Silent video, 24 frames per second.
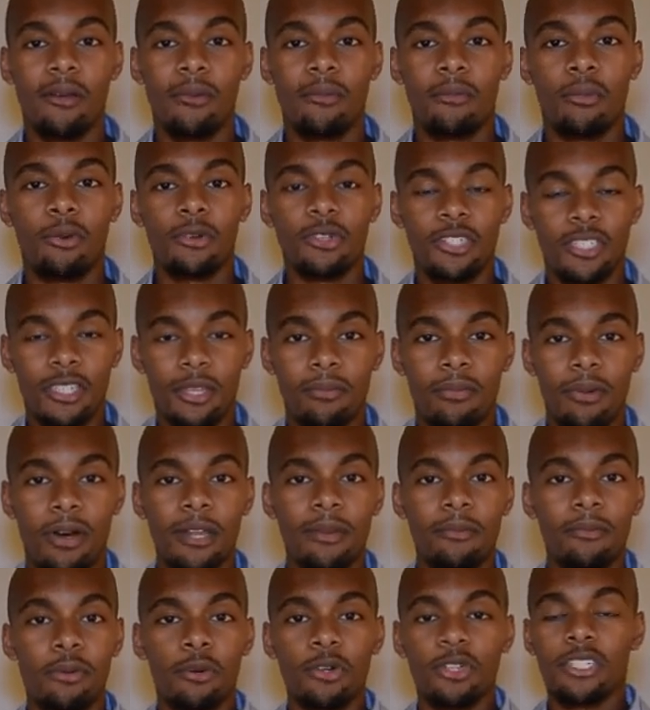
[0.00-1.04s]
Push the
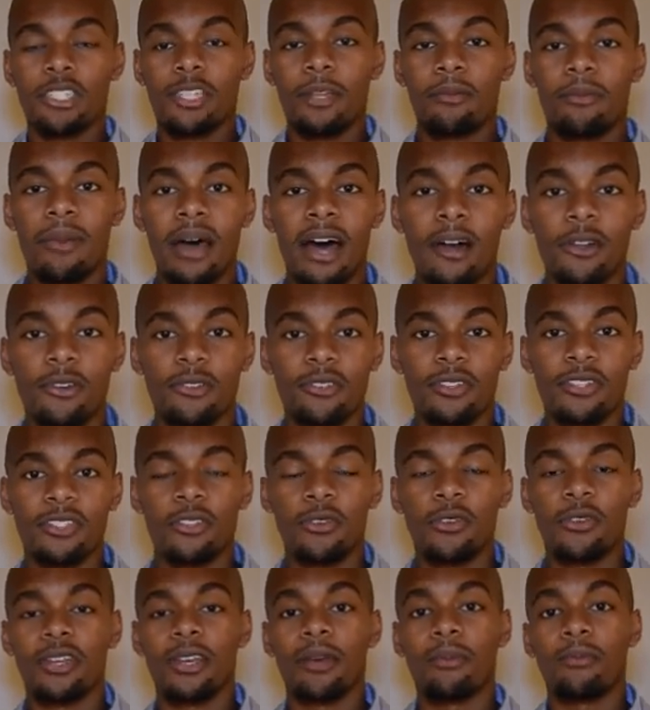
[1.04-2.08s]
button, push the boundaries so
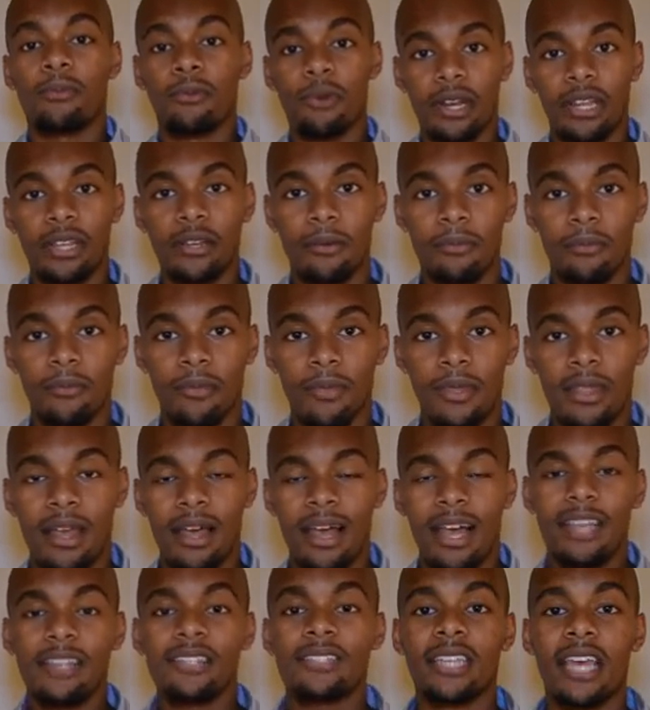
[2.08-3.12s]
you can break them.
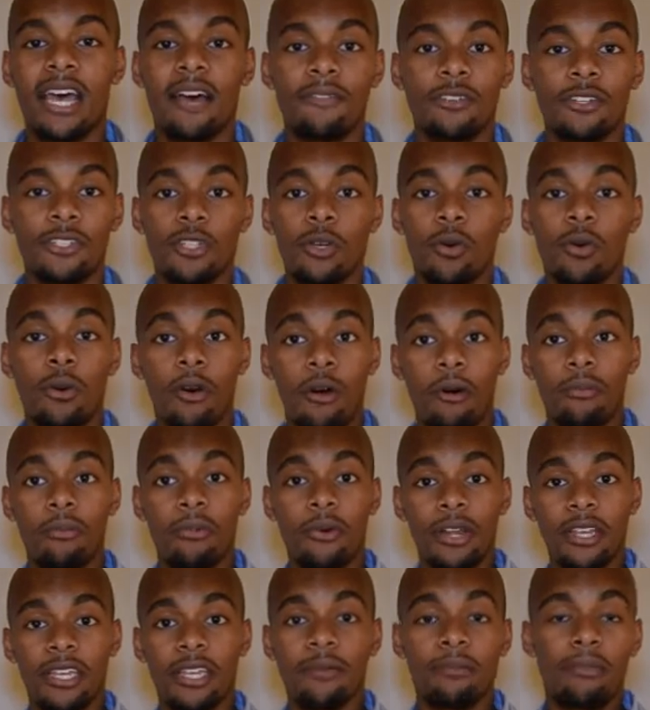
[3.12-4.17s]
I used to have a show called
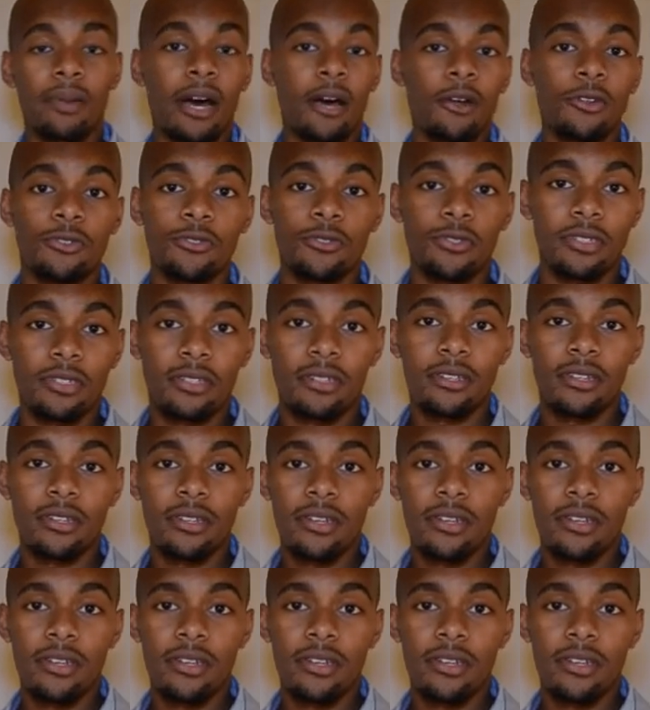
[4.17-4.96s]
Breaking Boundaries.